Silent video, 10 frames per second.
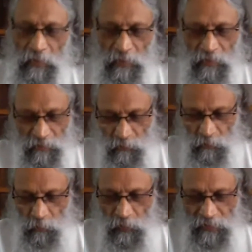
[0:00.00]
And
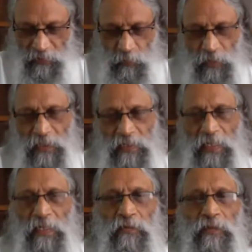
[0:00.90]
why the word
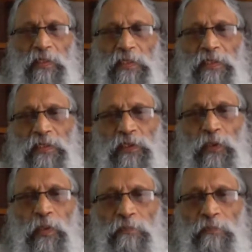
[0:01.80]
now is so